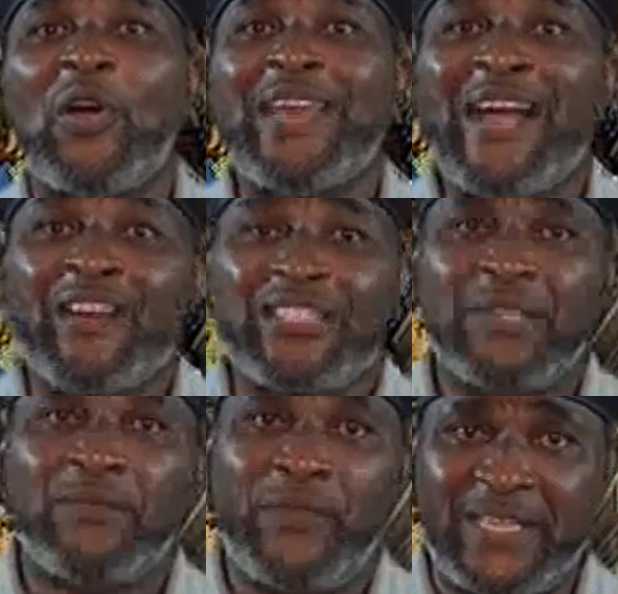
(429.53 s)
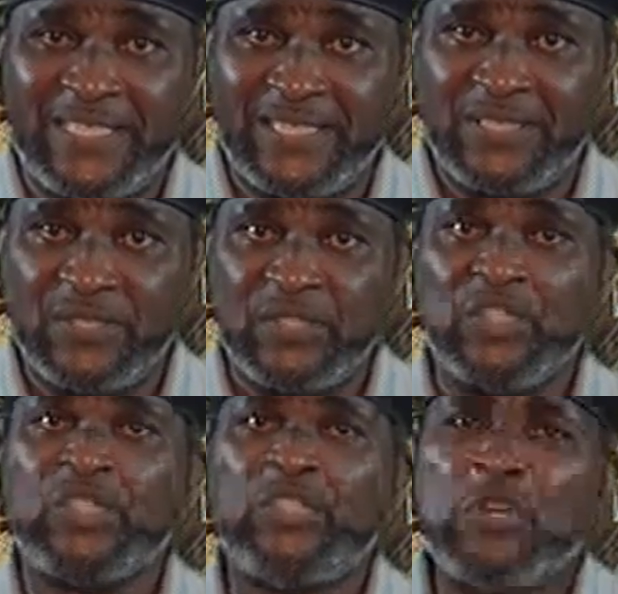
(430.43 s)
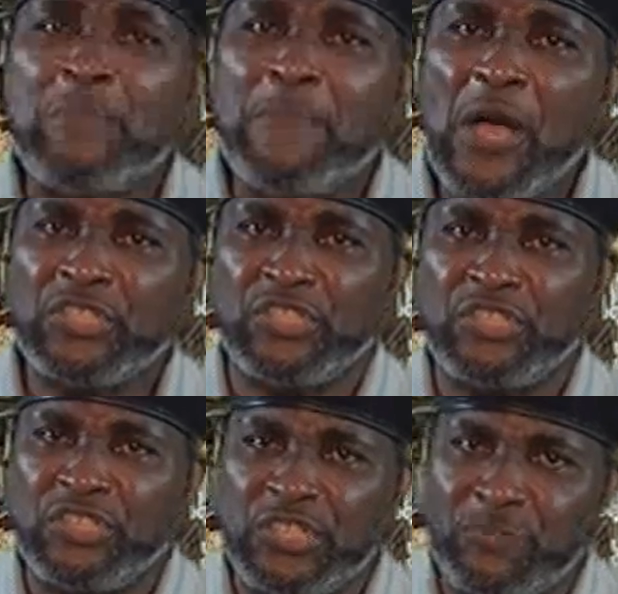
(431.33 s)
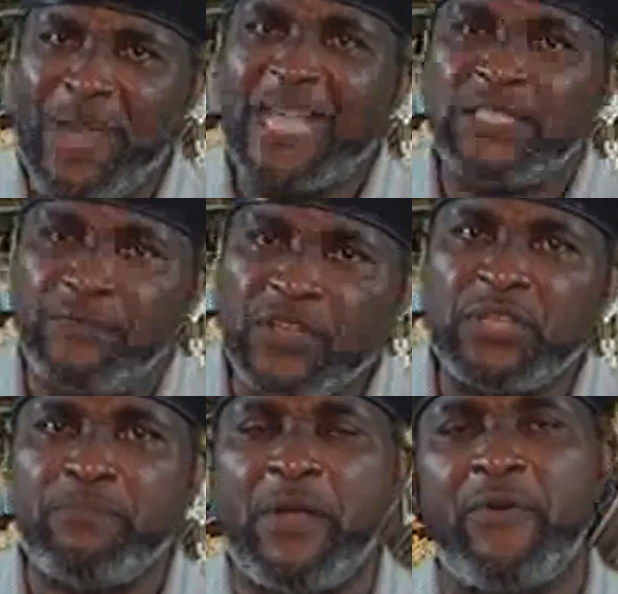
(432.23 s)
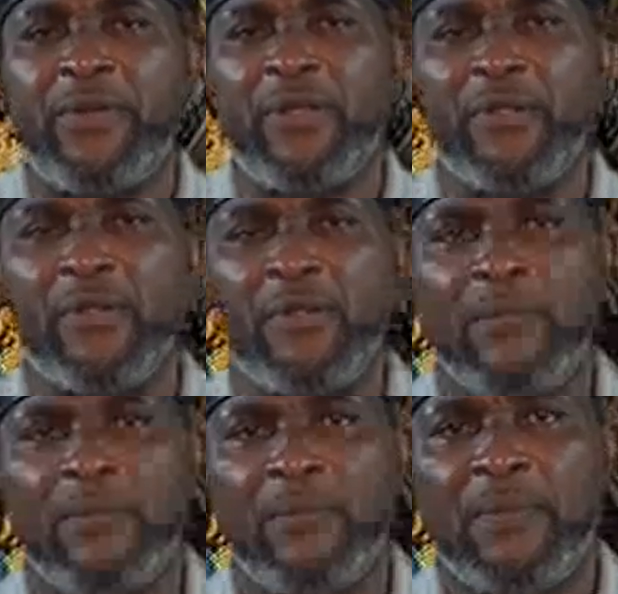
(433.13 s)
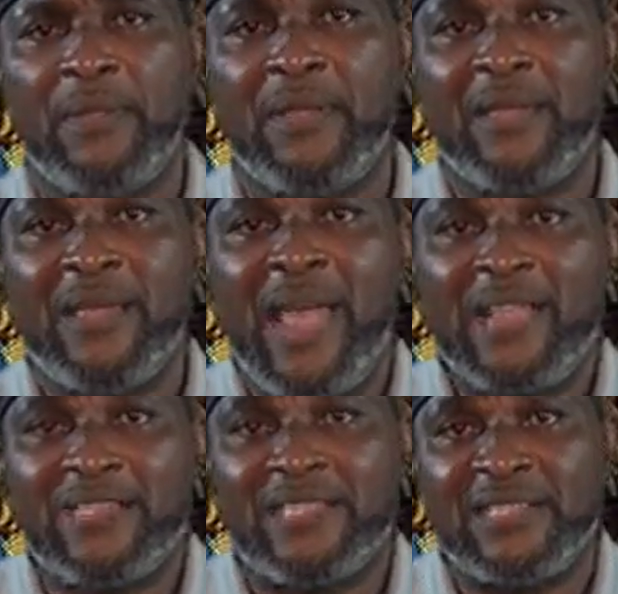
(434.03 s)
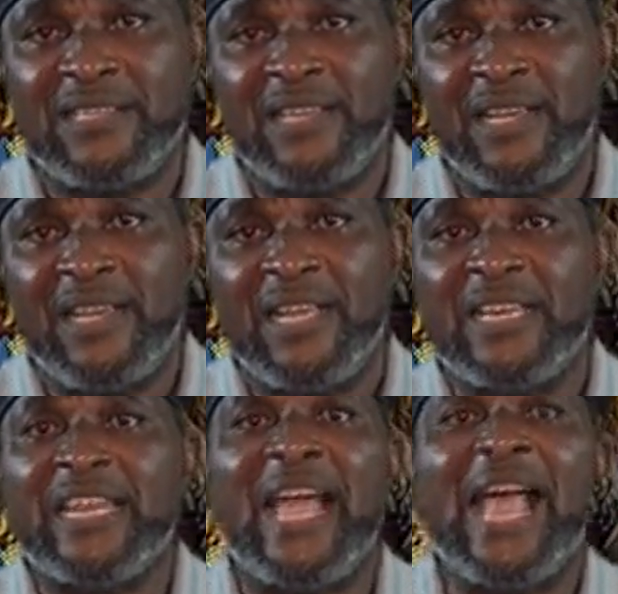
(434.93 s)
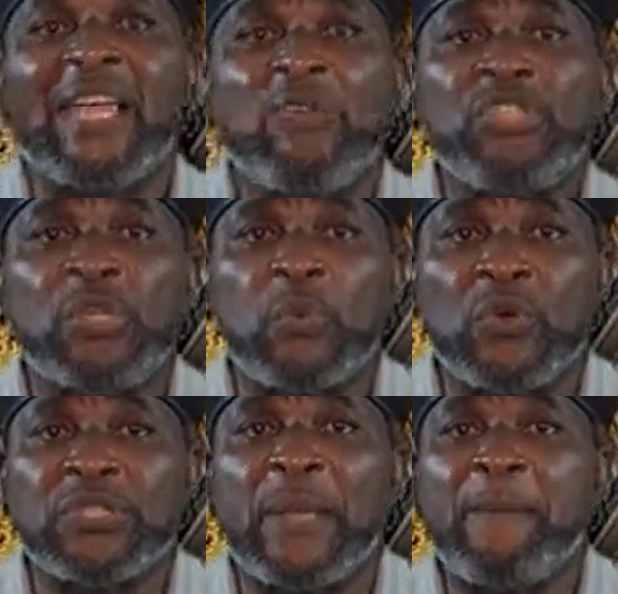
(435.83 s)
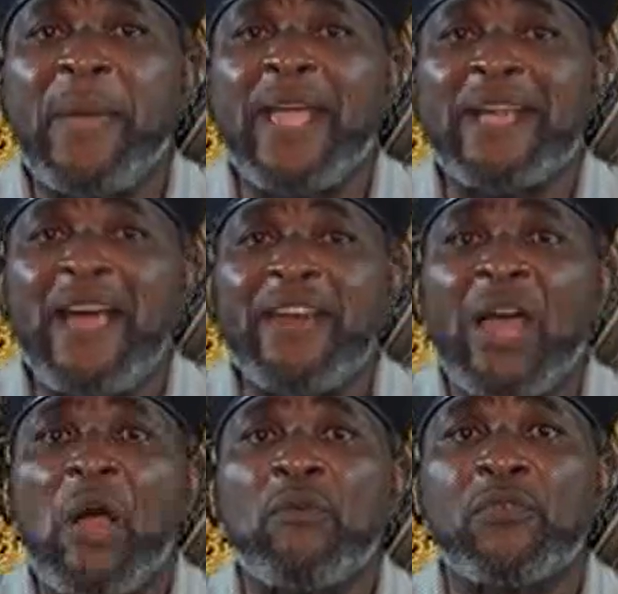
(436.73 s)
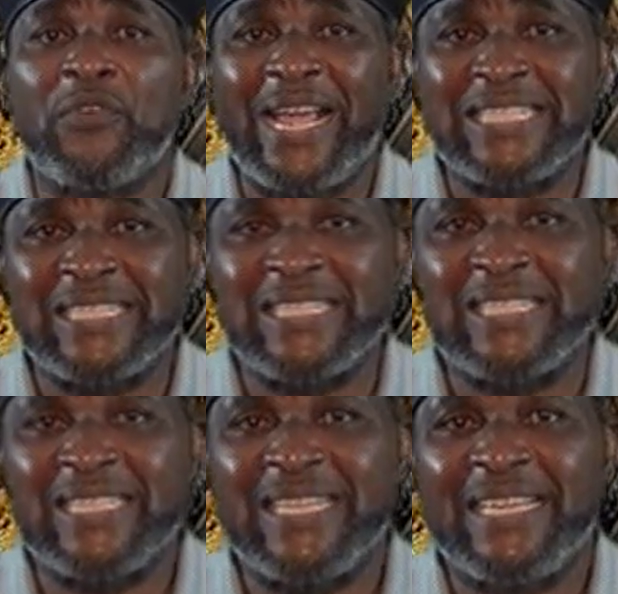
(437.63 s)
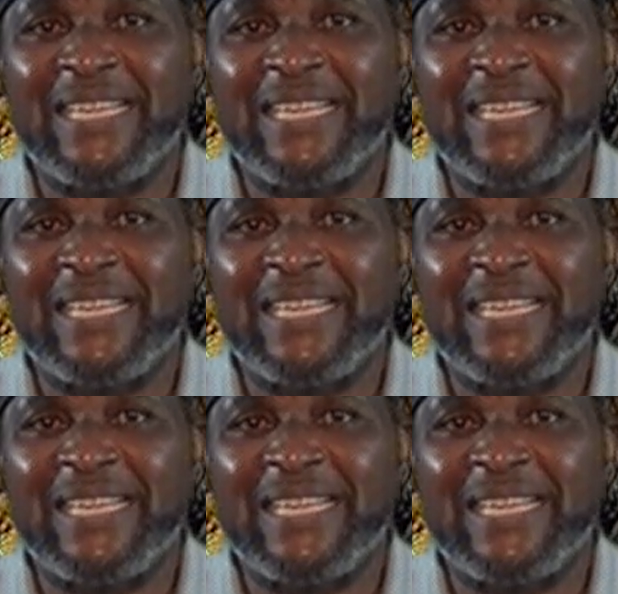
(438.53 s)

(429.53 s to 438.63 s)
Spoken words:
Other Christian faiths so much despise Virgin Mary. Hence, they argue she was a mere carrier of Christ.